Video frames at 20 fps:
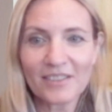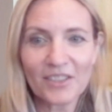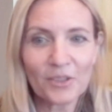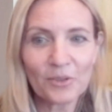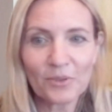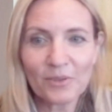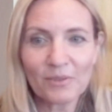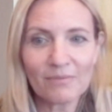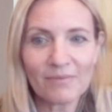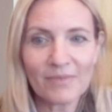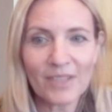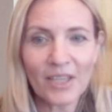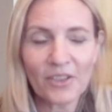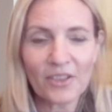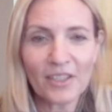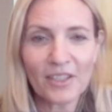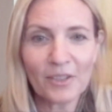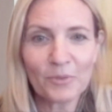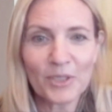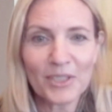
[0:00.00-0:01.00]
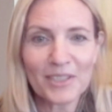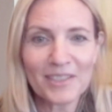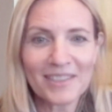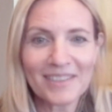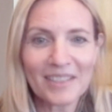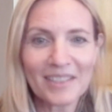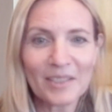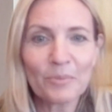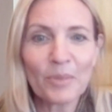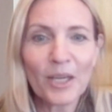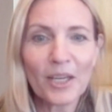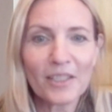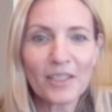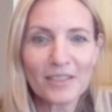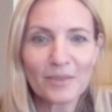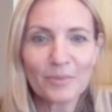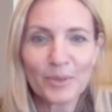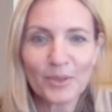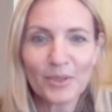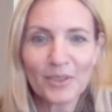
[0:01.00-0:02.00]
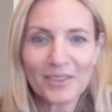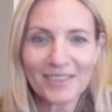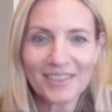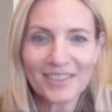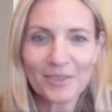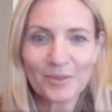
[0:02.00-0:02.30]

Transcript: So nothing was impossible.